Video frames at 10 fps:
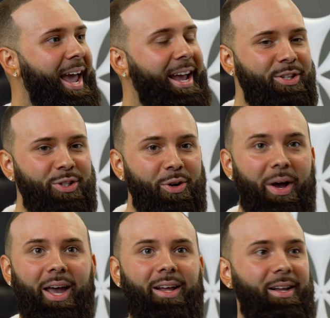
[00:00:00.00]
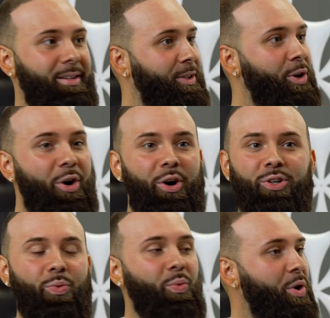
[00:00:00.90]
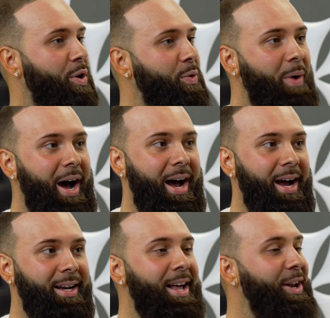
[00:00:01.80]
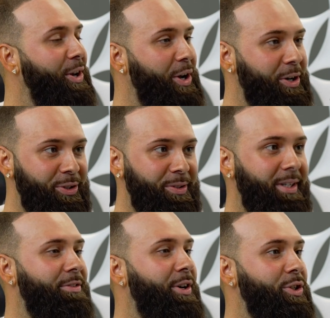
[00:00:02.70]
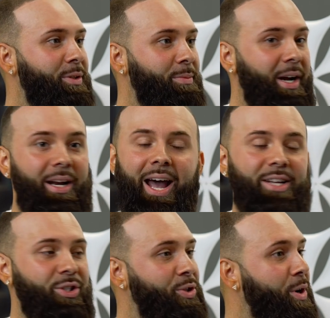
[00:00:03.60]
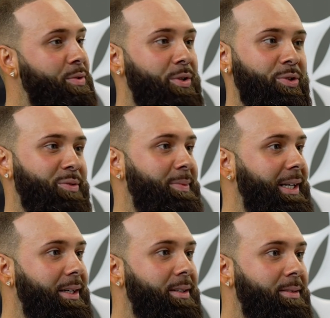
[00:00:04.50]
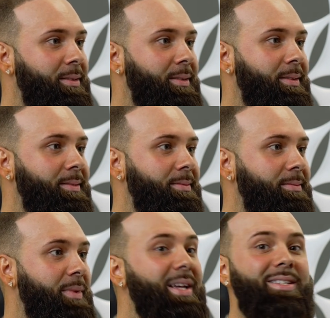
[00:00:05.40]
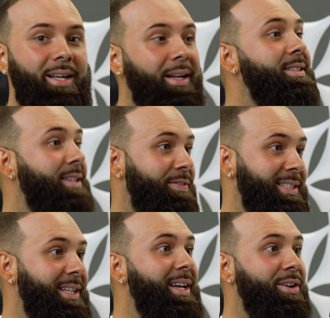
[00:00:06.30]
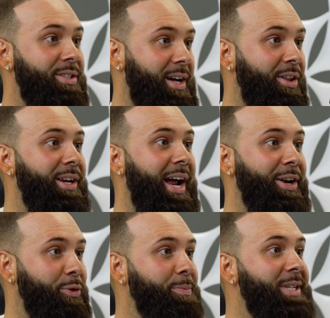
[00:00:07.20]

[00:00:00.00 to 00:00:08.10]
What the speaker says: And so a large worldwide luxury furniture brand has no social media, selling $17,000 dining room